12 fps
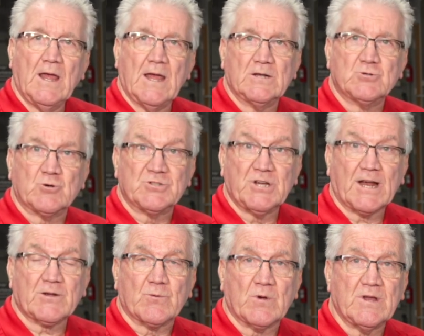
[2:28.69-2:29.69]
and
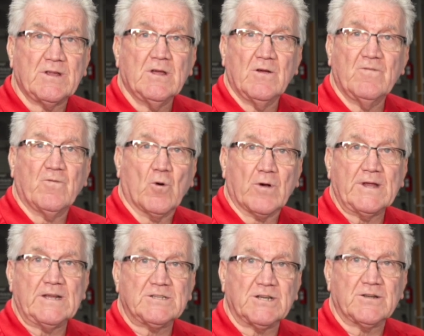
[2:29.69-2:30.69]
trajectory for
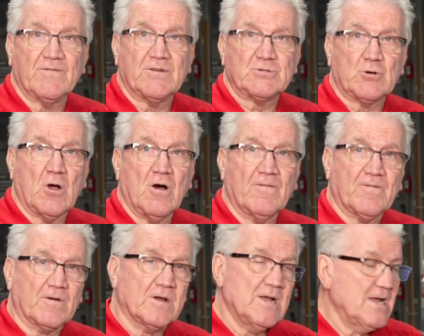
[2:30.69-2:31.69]
each individual golfer.